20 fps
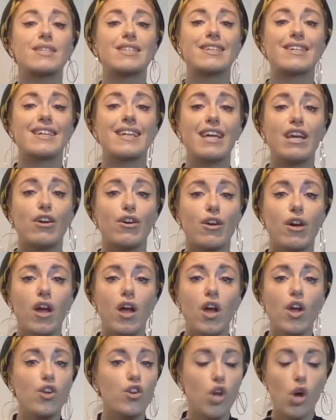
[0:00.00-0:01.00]
clear
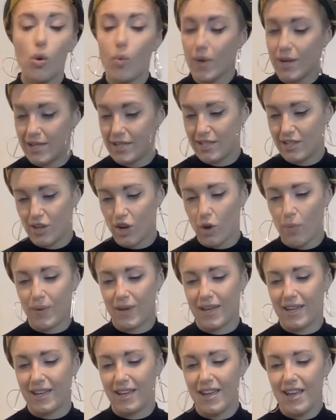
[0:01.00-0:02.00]
no one's
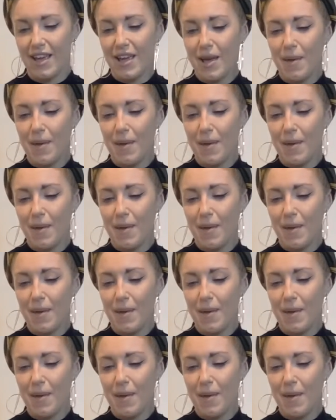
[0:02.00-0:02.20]
stopping,